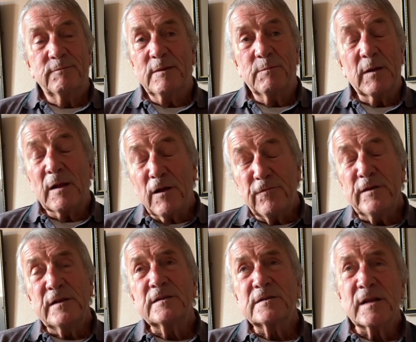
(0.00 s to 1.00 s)
but I
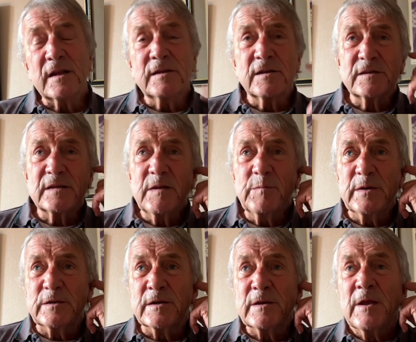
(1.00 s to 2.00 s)
finished second to Sea
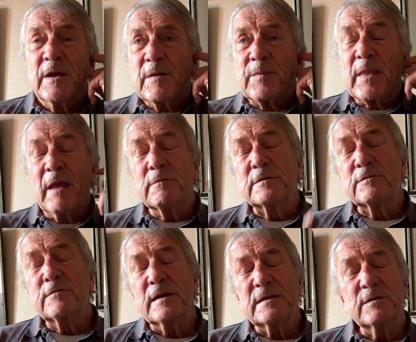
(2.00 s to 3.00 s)
Pigeon. That was the
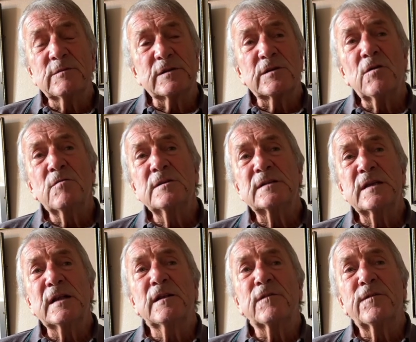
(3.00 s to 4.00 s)
race in which Golden
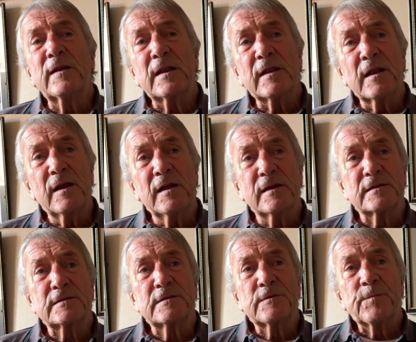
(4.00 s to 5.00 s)
Cygnet fell at the
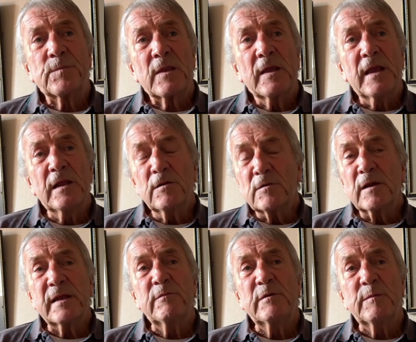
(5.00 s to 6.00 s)
last. He looked
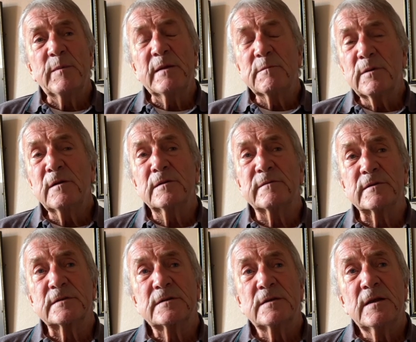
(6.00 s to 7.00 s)
like he would have beaten both of
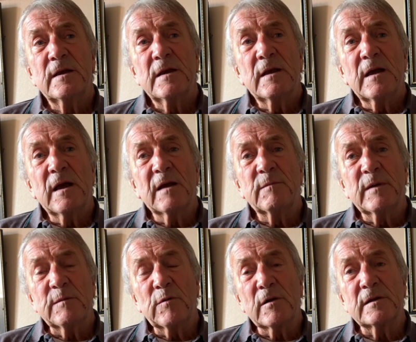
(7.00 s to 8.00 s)
us, uh, but
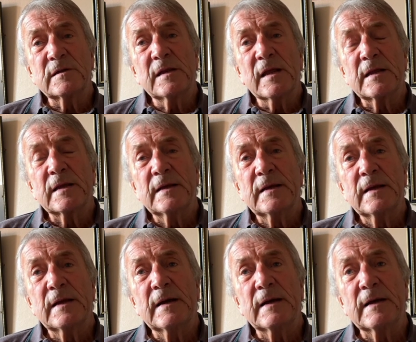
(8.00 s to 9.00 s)
he broke his neck
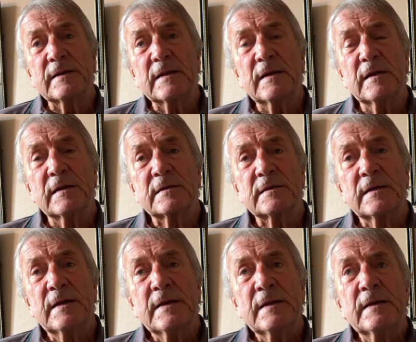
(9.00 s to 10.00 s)
uh, at the last.
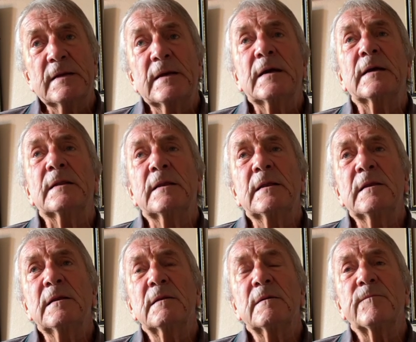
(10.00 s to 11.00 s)
And
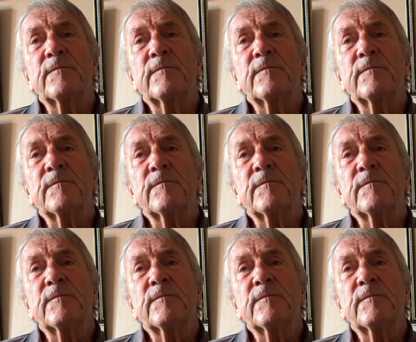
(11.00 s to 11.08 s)
then,